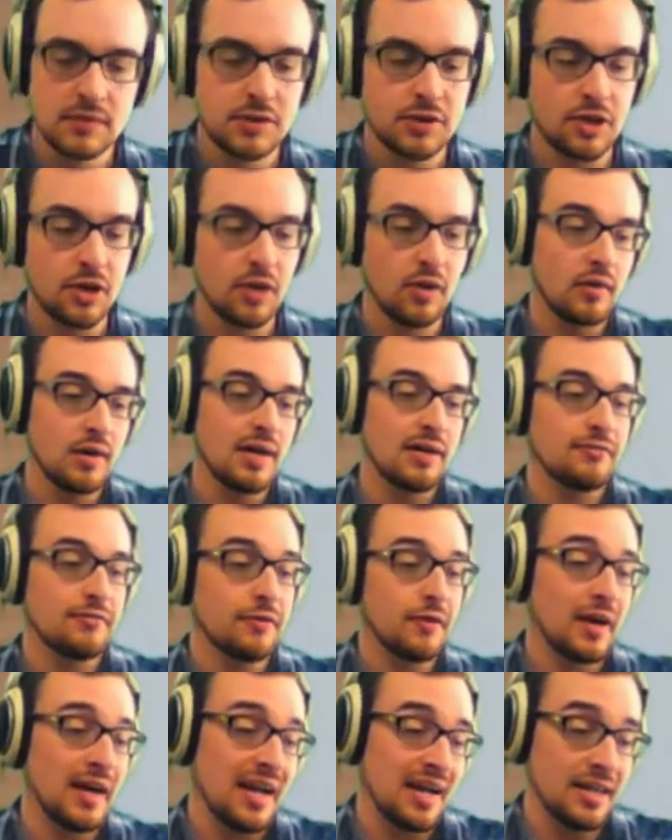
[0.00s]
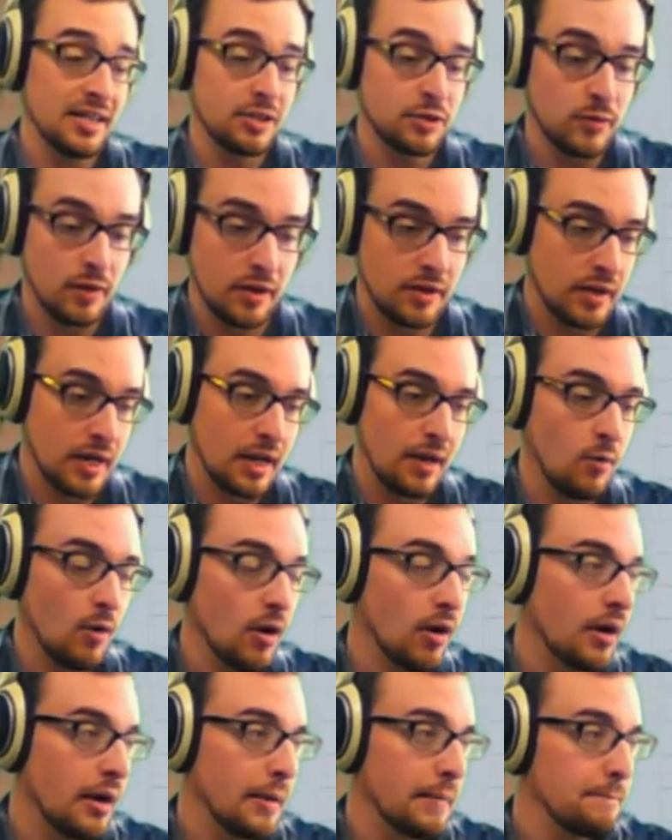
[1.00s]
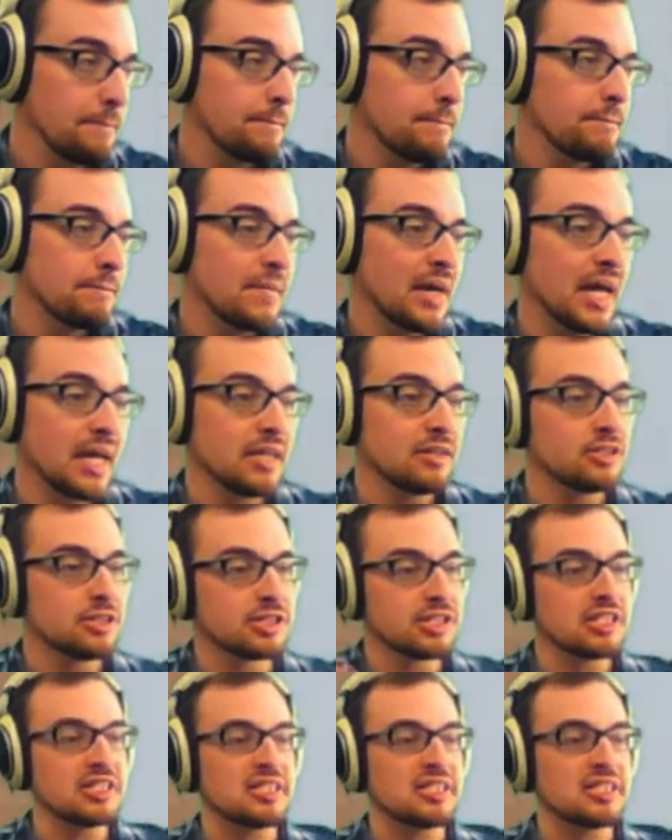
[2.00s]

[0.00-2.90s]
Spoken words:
So for any square that I want, I can just